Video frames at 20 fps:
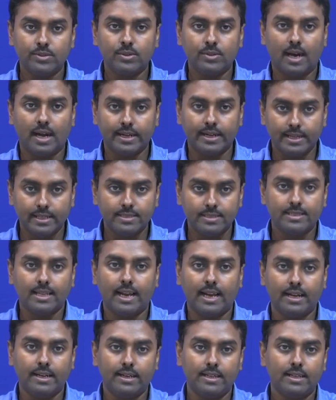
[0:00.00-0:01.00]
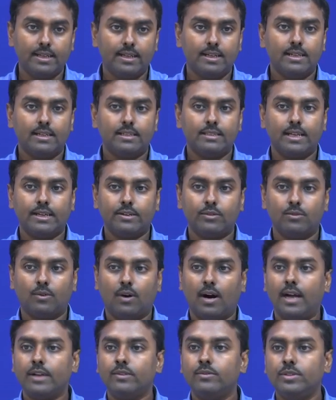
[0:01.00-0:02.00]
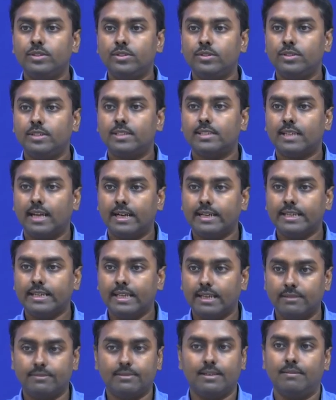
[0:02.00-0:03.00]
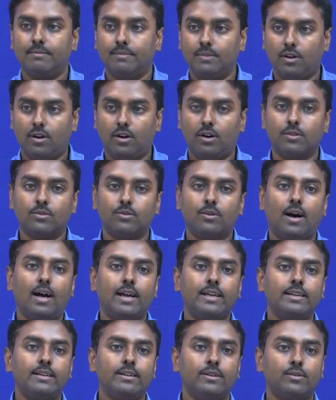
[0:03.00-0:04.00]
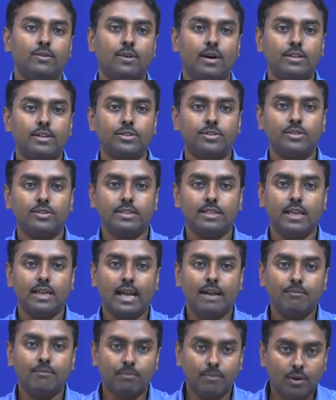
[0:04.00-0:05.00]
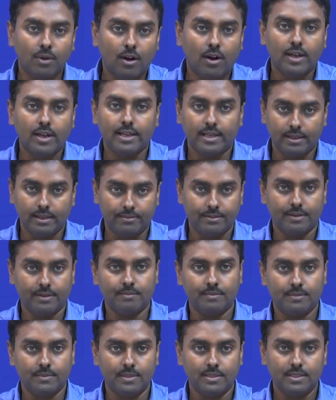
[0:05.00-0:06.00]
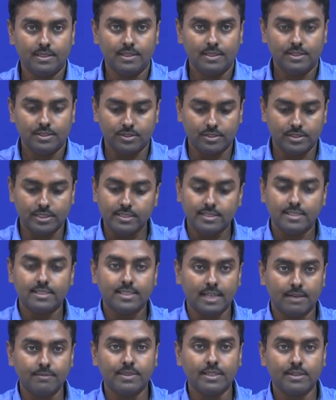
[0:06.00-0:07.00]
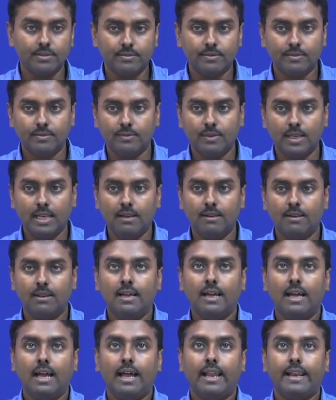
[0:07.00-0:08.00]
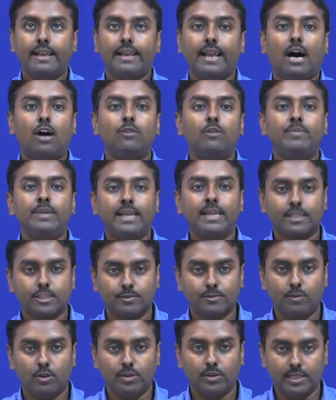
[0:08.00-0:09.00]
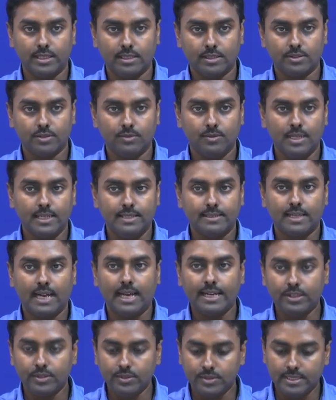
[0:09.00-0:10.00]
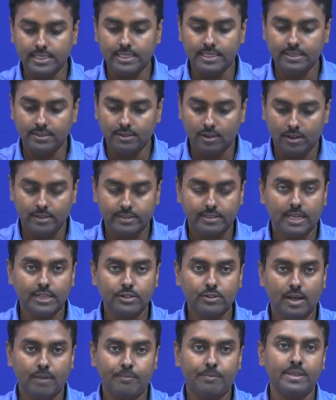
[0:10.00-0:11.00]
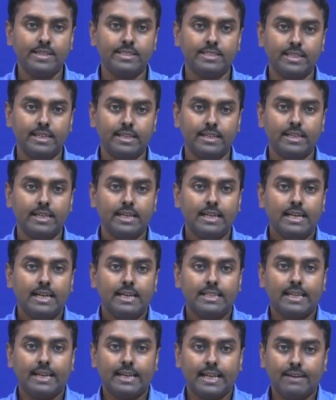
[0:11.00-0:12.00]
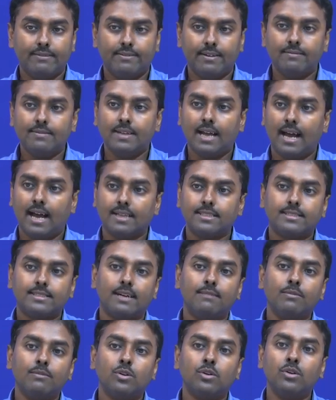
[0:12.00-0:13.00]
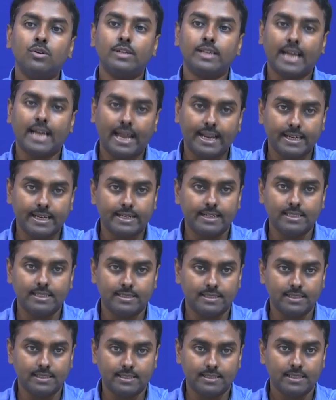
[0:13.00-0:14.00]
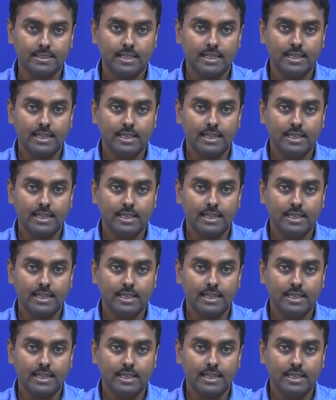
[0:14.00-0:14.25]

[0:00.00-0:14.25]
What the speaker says: to understand that why we should study FM or why one should employ FM. So, this is something we will now be exploring. So, we will try to see or try to appreciate that FM has some good characteristics.